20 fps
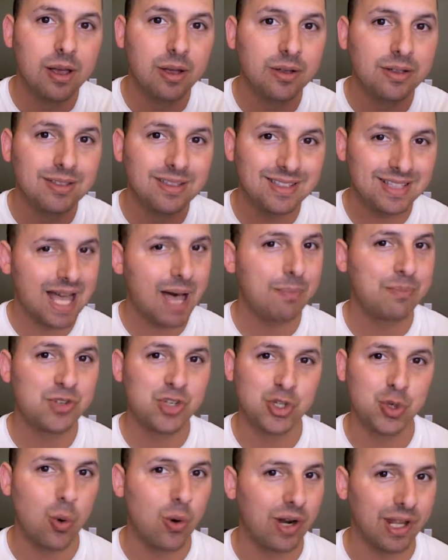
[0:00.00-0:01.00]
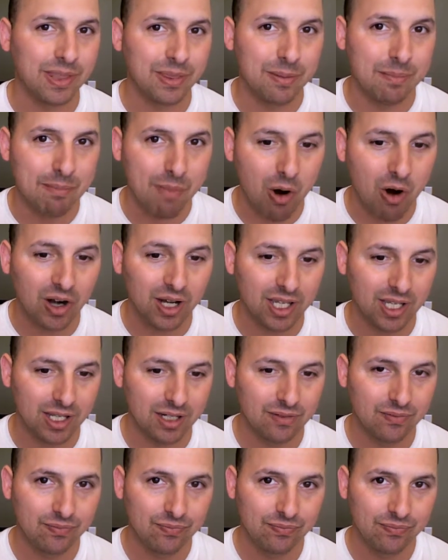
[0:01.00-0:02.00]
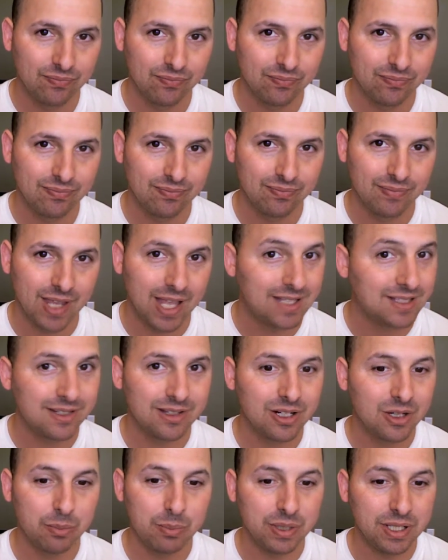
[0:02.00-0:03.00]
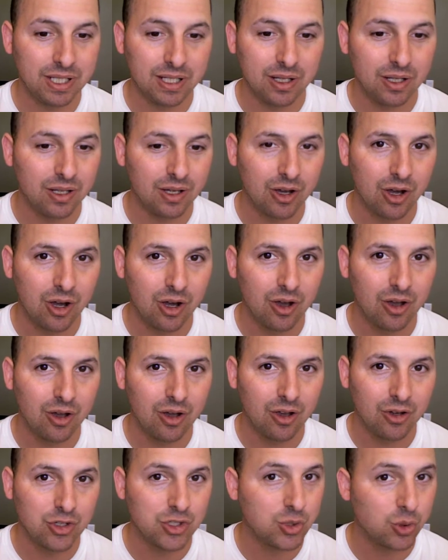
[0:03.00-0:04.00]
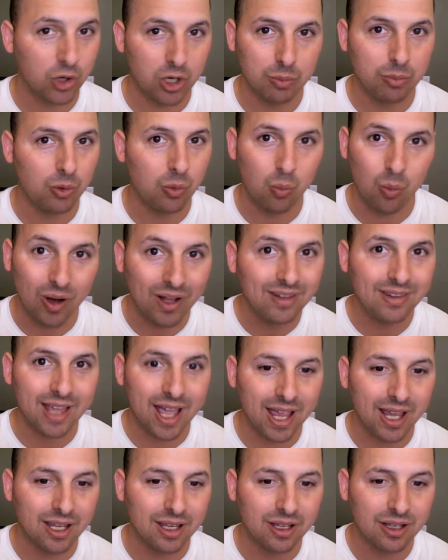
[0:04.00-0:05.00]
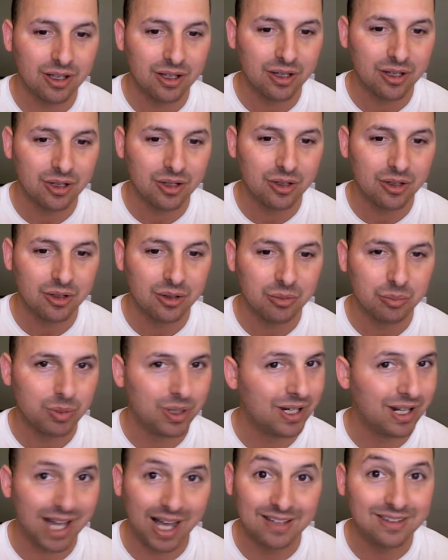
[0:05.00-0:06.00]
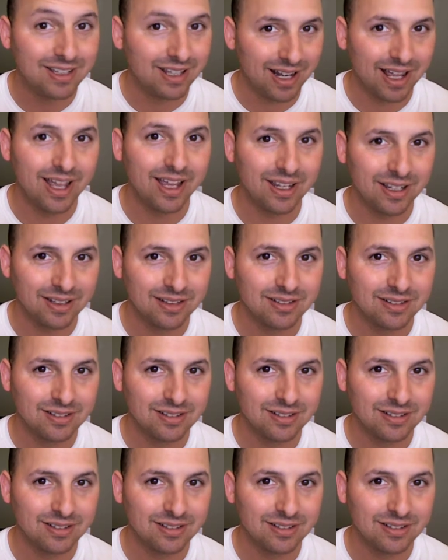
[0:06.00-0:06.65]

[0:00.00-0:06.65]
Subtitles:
stop shorting the market. It's going to be shortable one day, but not today.